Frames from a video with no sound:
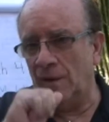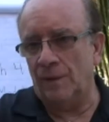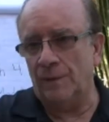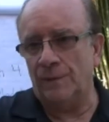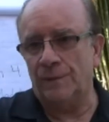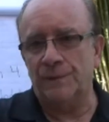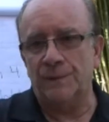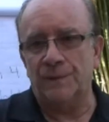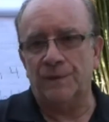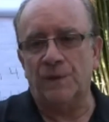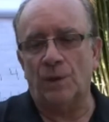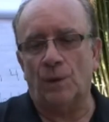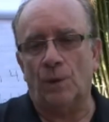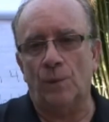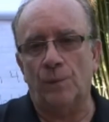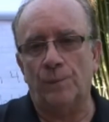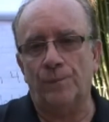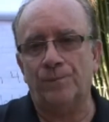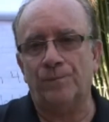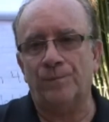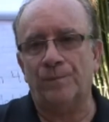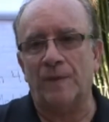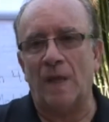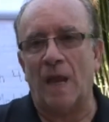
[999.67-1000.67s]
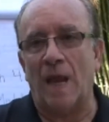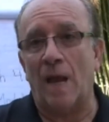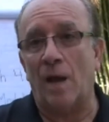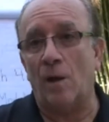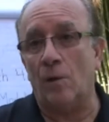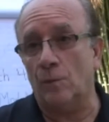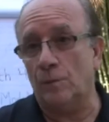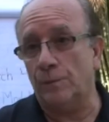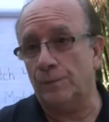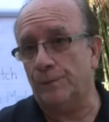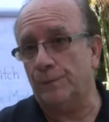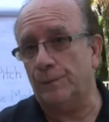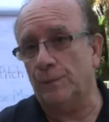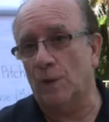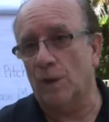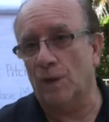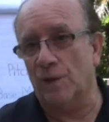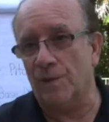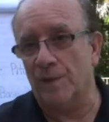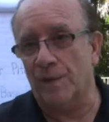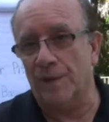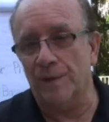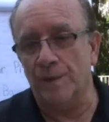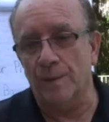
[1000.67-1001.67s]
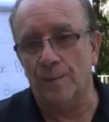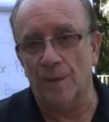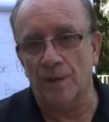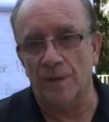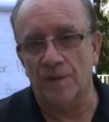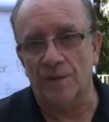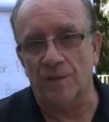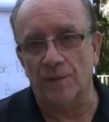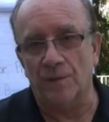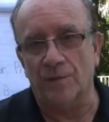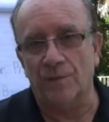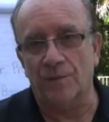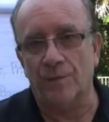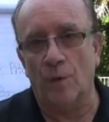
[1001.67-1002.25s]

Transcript: So now we're in the midst of